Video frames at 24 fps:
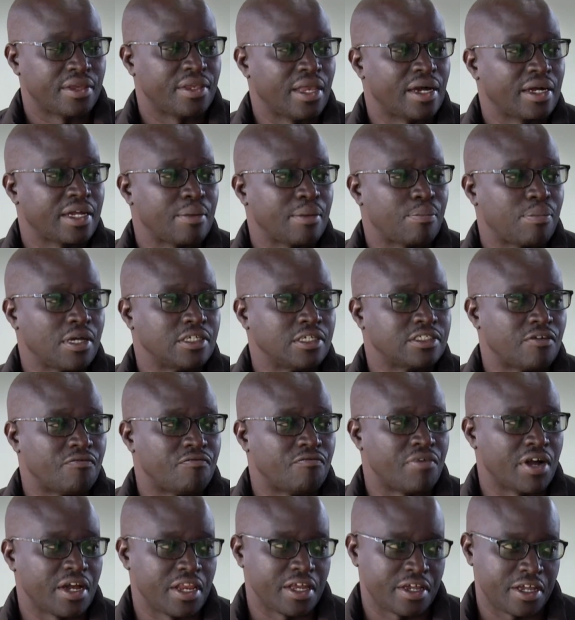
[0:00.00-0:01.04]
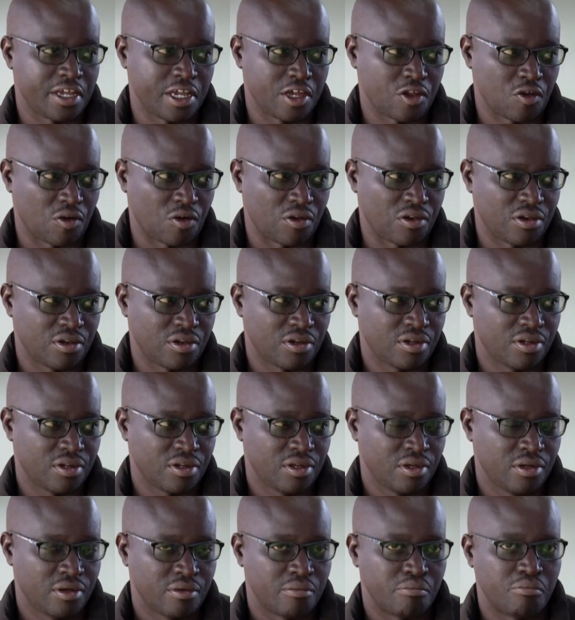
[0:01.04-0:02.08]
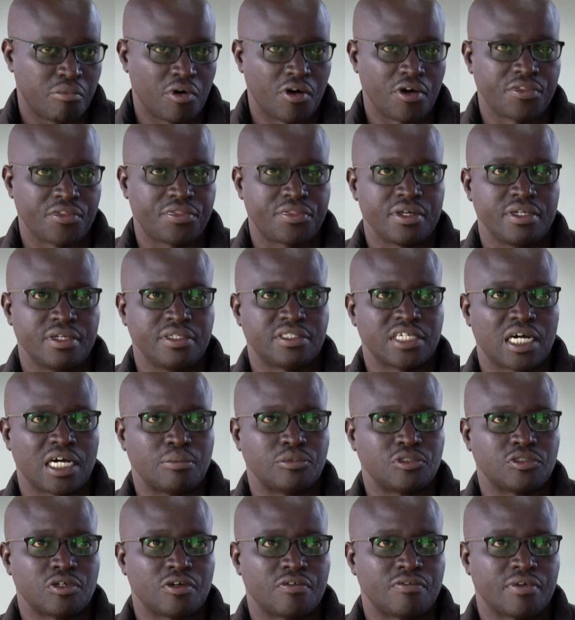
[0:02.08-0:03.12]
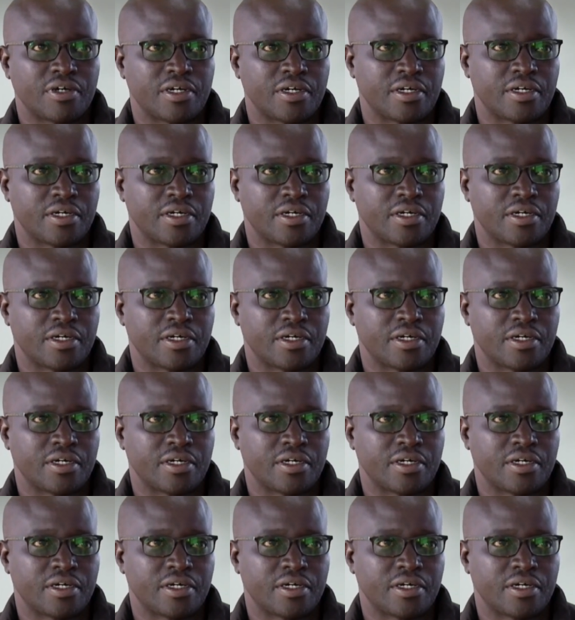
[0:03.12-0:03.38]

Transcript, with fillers: the donkey plays a very key role, both in terms of,